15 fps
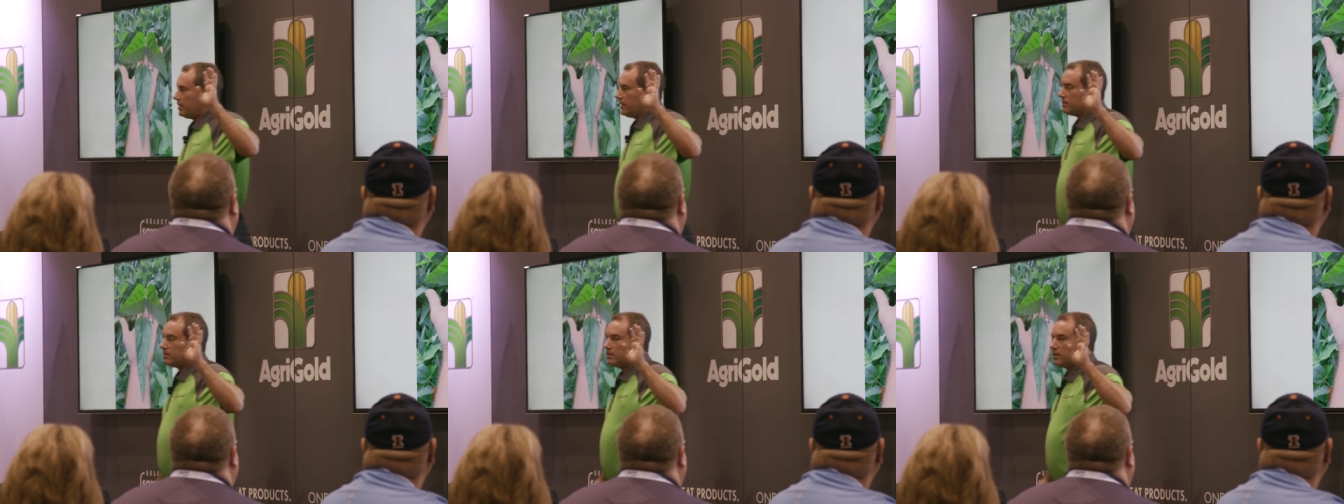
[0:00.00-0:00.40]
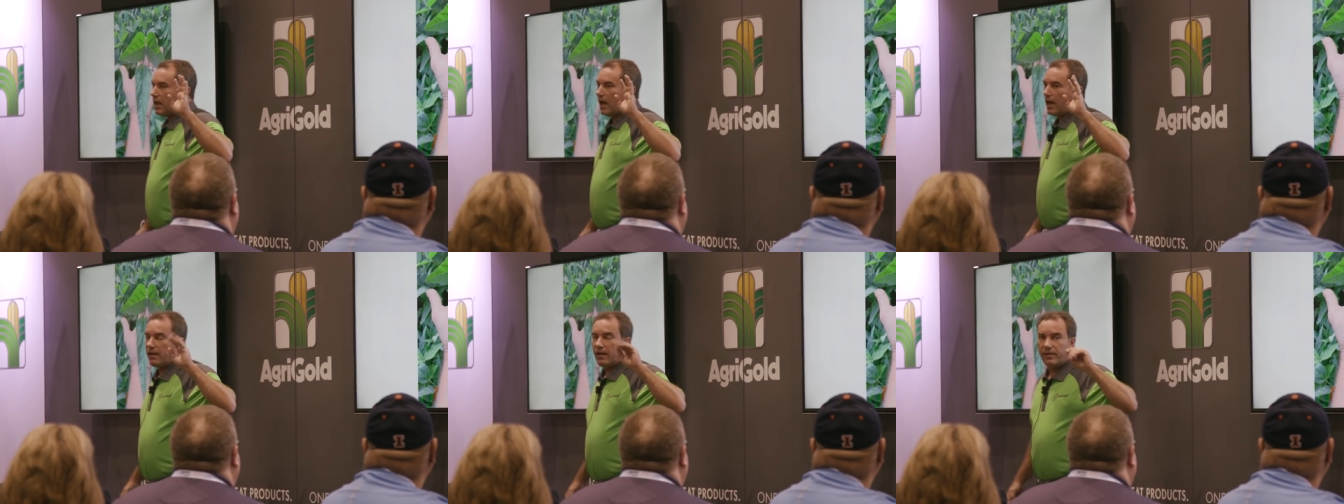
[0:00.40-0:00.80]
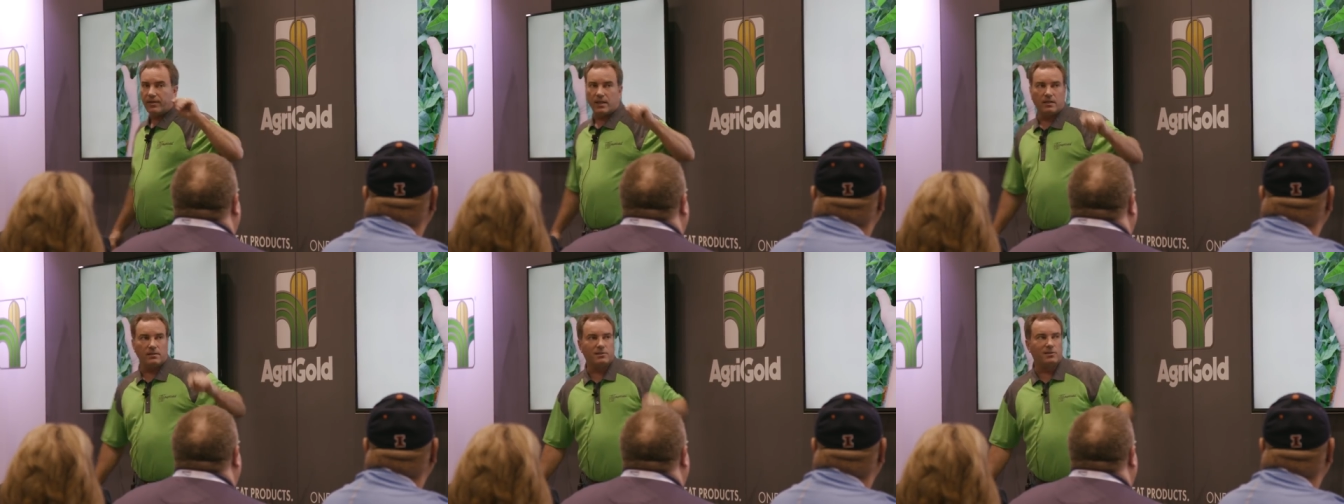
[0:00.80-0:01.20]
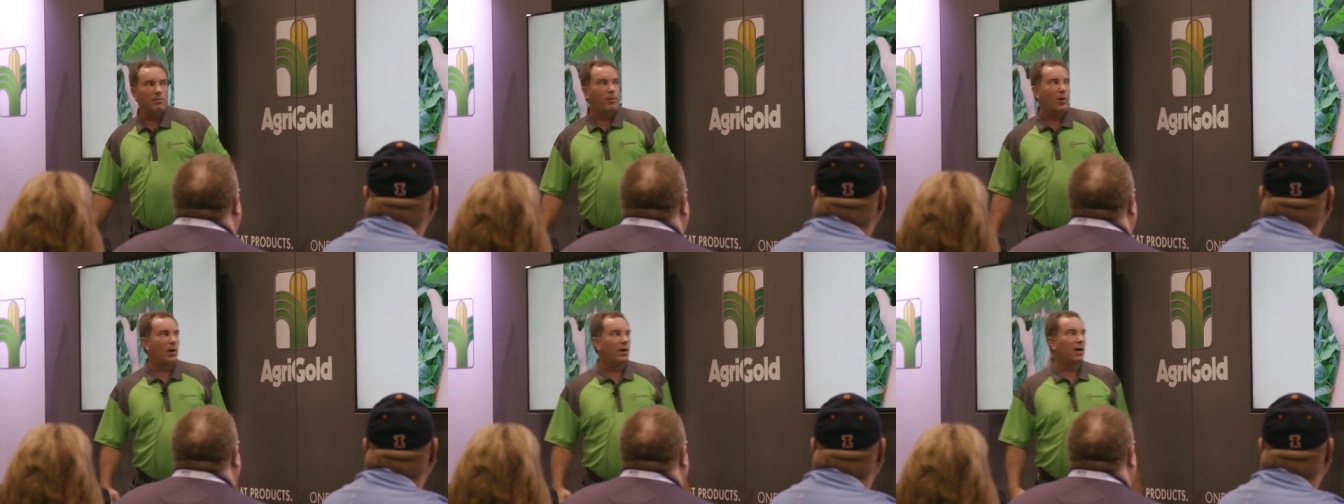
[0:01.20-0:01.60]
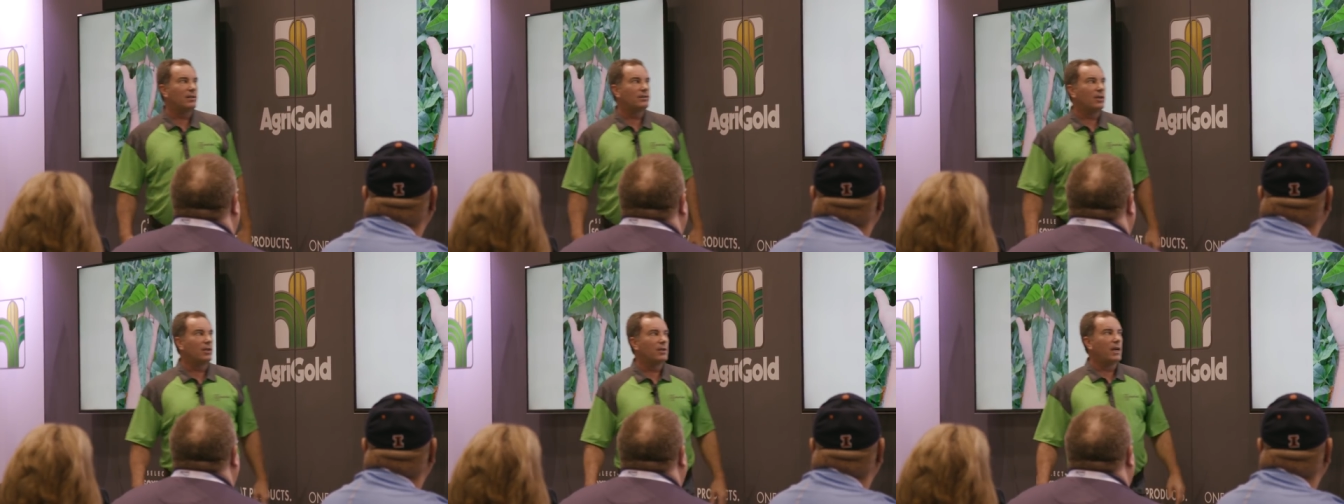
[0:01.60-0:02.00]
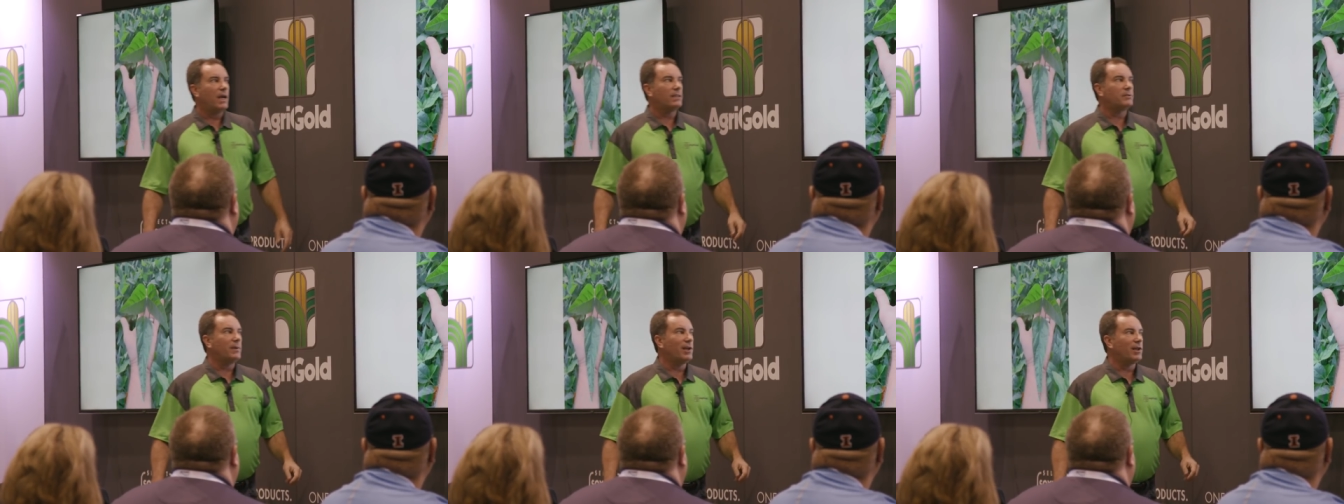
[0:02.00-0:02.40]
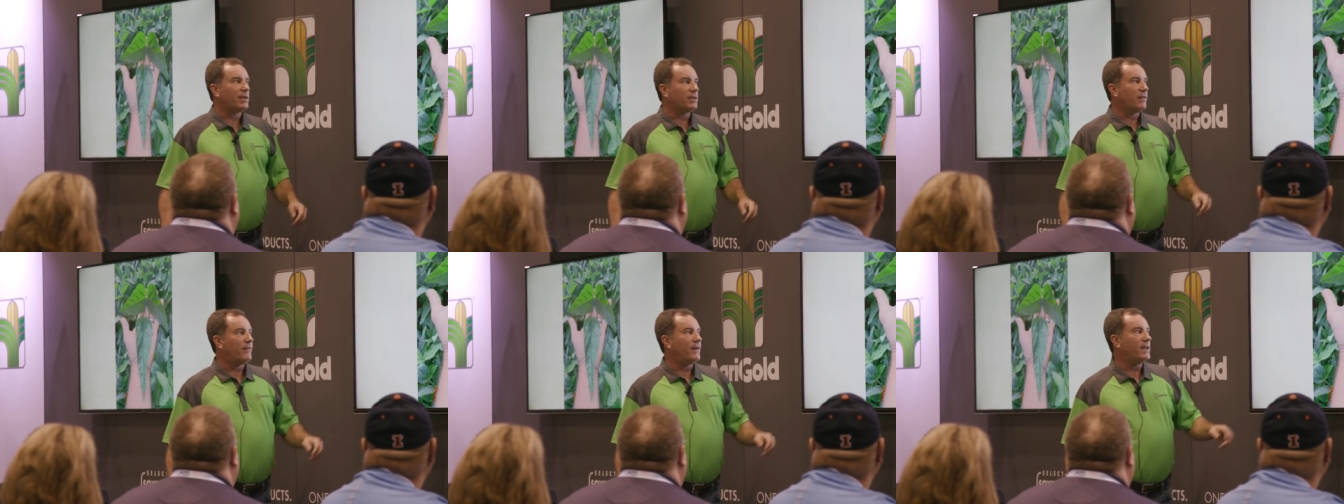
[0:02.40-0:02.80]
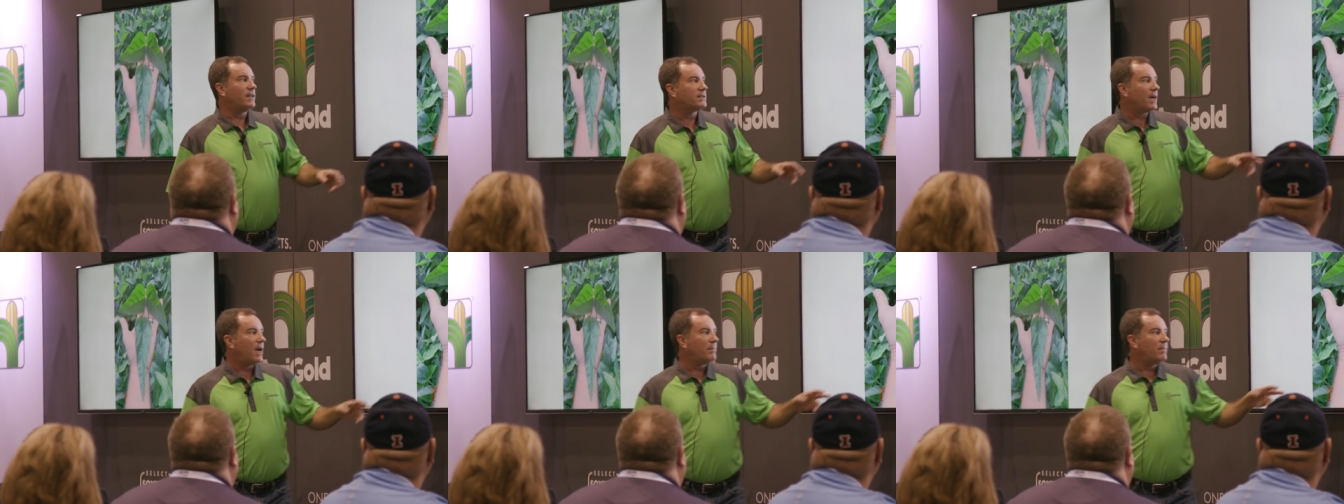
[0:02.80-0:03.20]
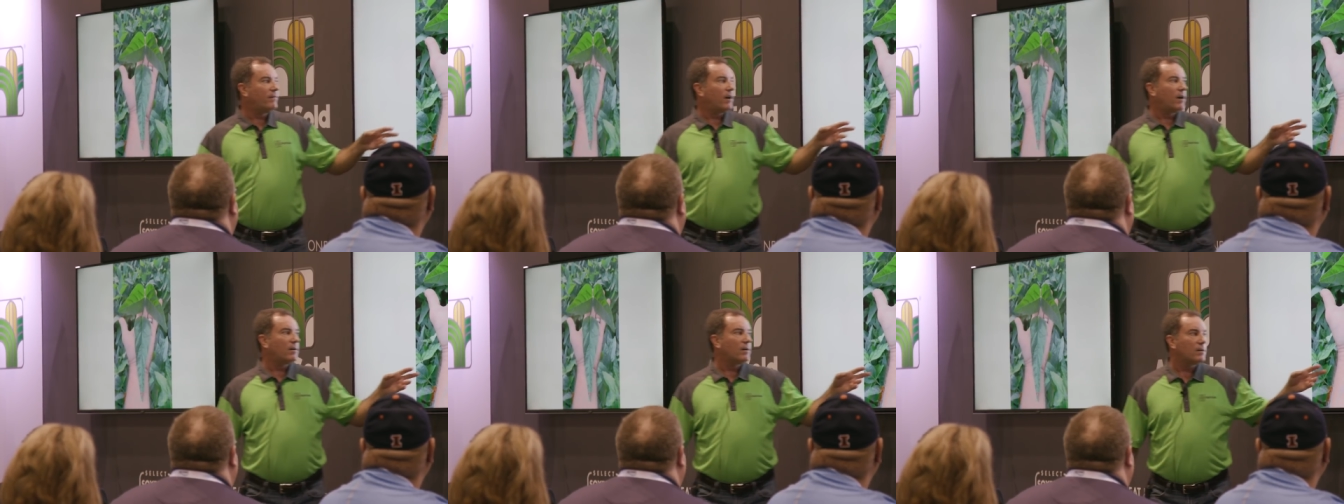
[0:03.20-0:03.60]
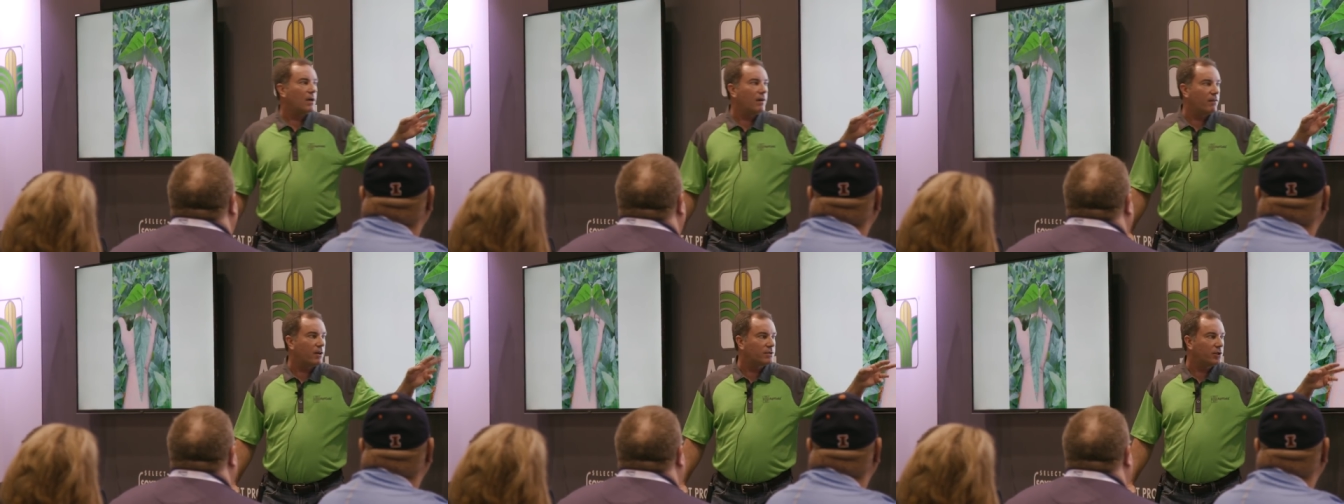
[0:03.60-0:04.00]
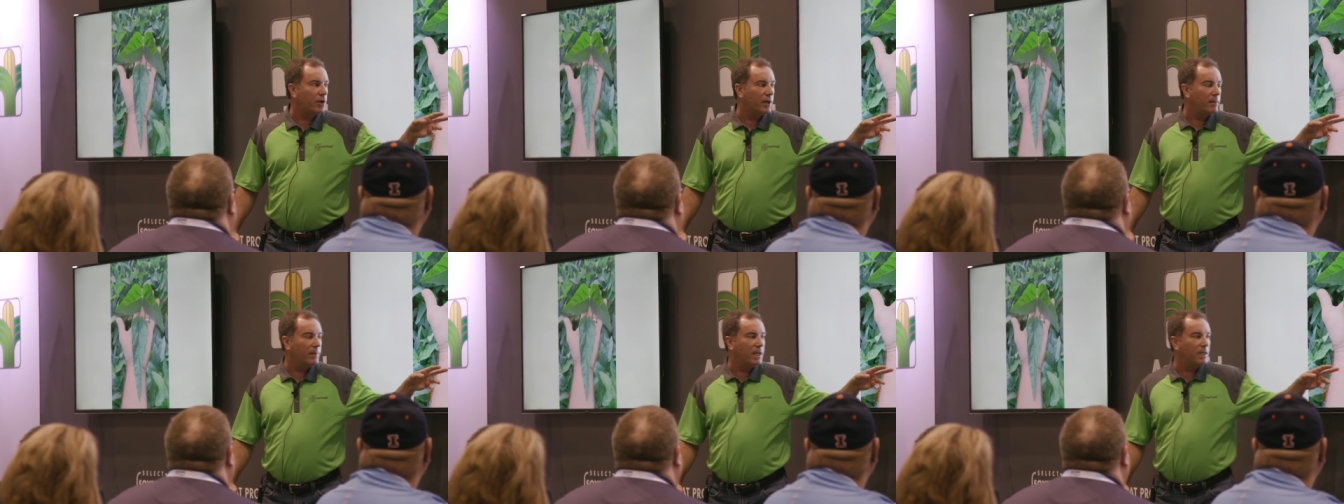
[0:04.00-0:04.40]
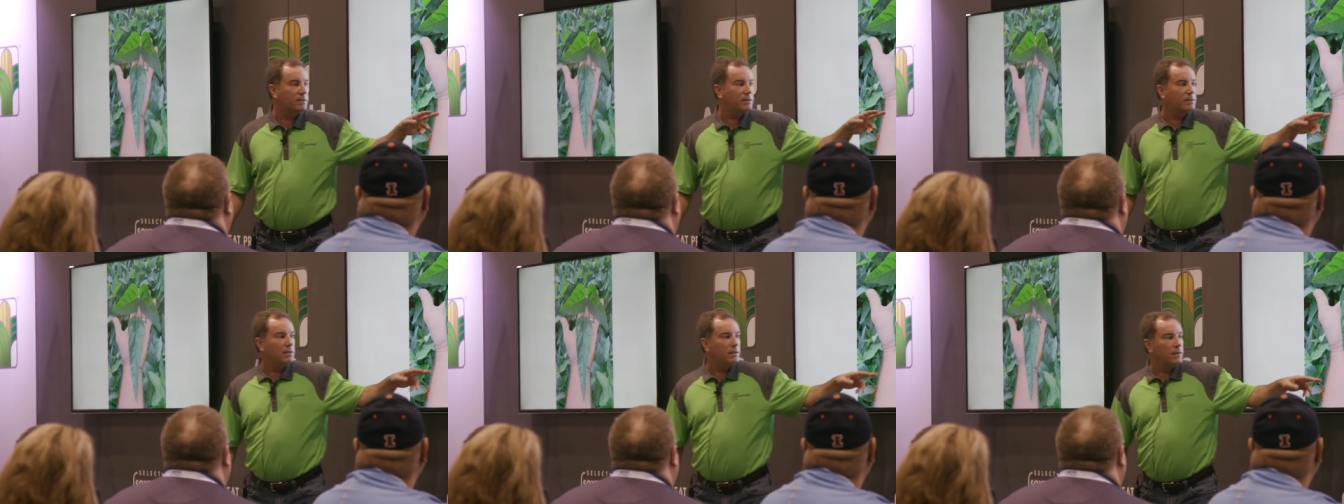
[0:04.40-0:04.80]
This is, I think this is important also as we look at the phenotype of our soybeans.